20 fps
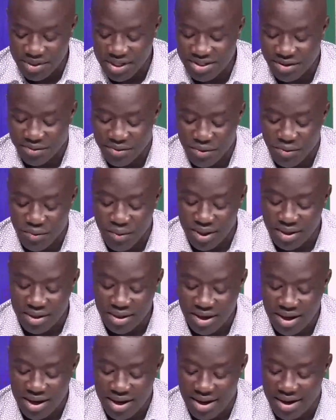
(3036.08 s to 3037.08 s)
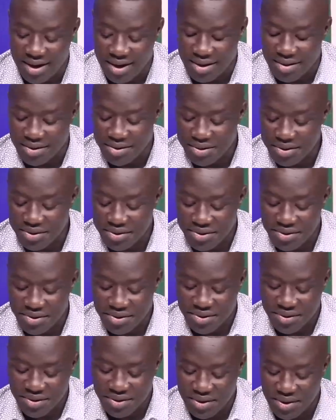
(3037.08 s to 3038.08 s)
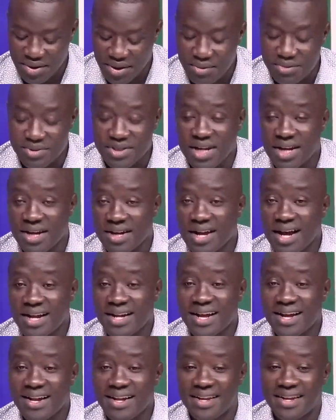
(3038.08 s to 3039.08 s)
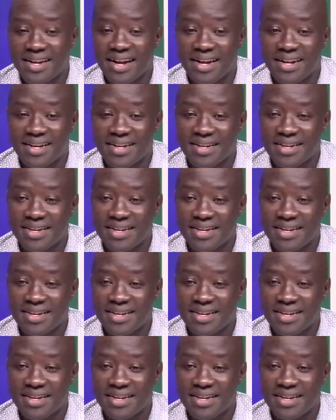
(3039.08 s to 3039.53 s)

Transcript: just a quick one. I'm saying, yeah, Nika.